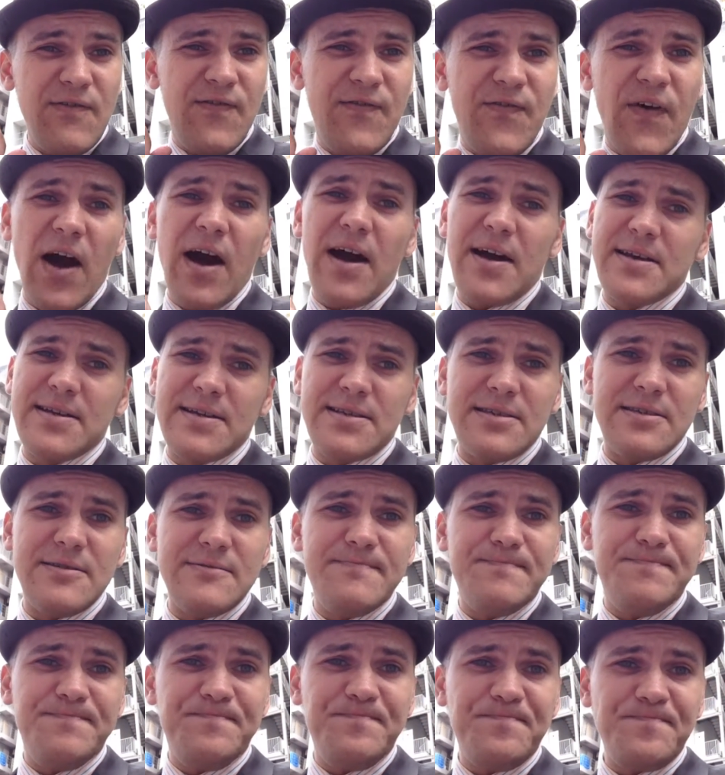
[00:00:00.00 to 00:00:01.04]
fucks
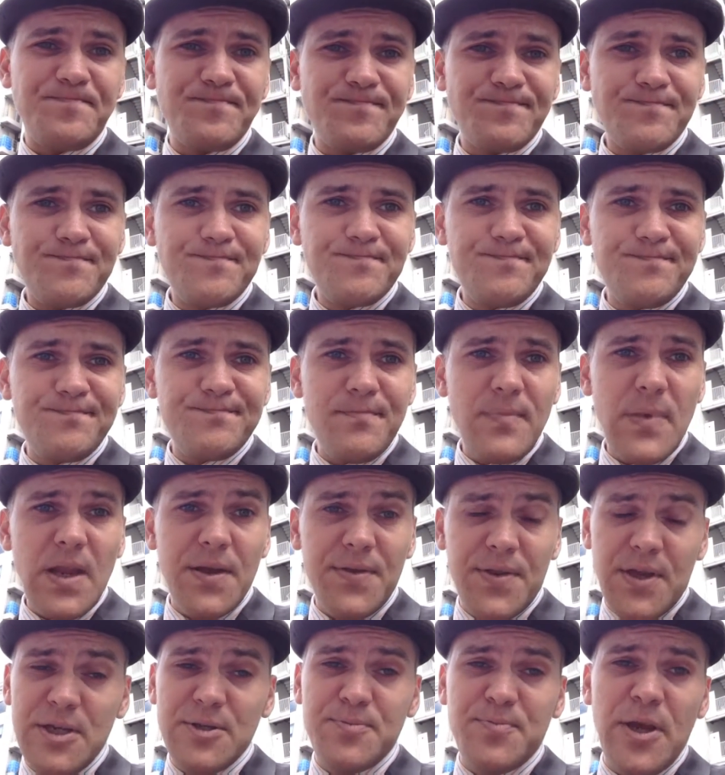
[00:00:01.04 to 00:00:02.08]

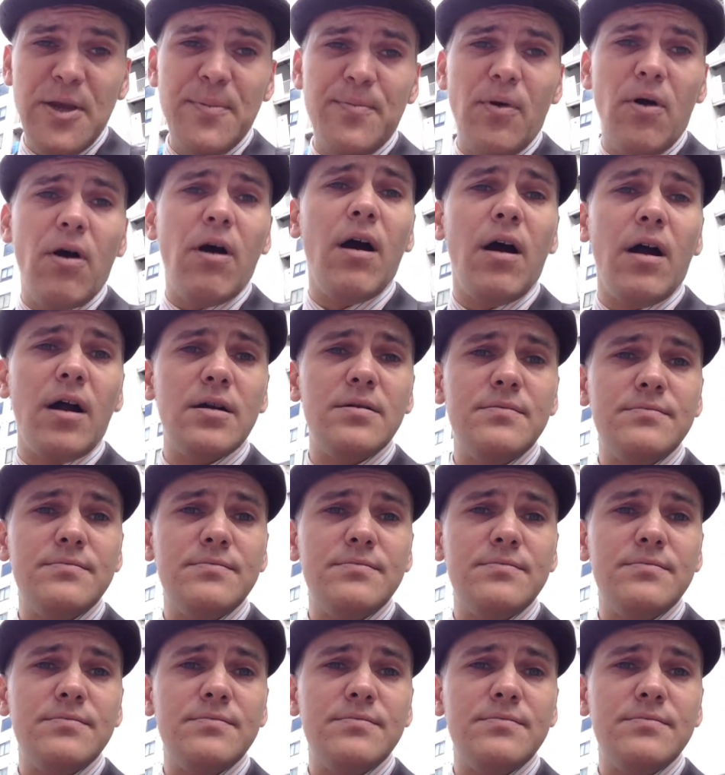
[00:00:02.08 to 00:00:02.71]
these people are.